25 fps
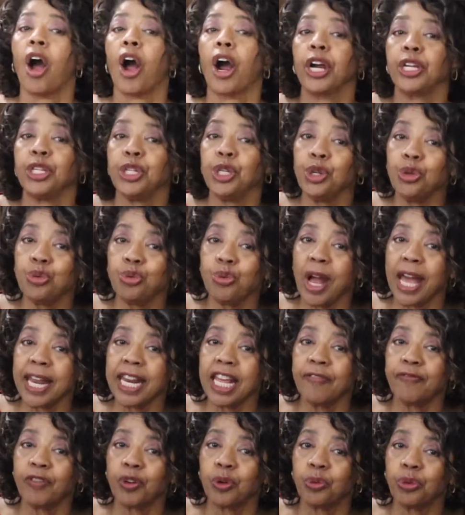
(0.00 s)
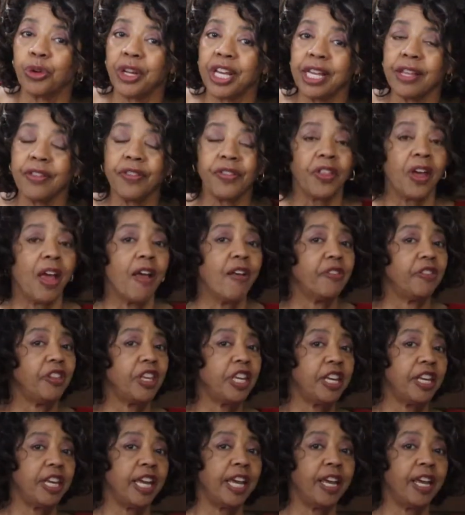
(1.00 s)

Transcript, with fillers: Are you ready for wreath? The